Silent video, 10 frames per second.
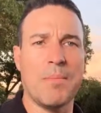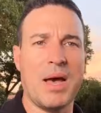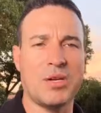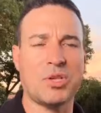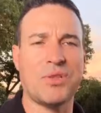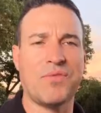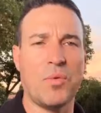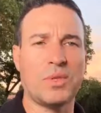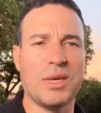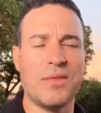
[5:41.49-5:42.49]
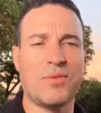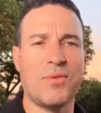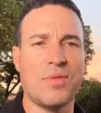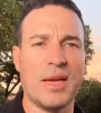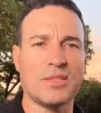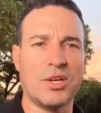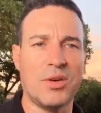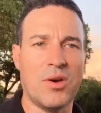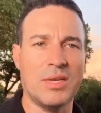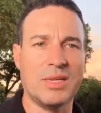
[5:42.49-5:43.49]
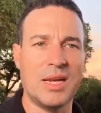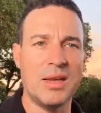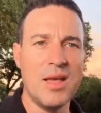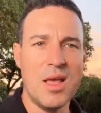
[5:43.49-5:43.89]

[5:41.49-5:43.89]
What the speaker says: March the 14th, 2019.